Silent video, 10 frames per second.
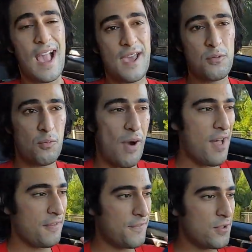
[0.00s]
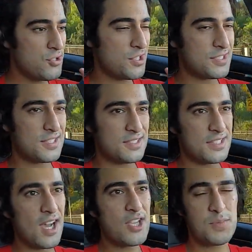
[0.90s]
and while it feels just a
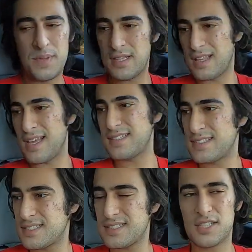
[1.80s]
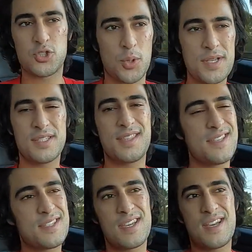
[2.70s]
touch bit less luxurious than
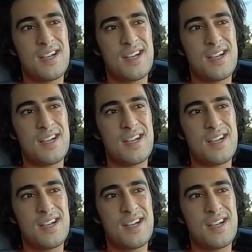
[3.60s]
this,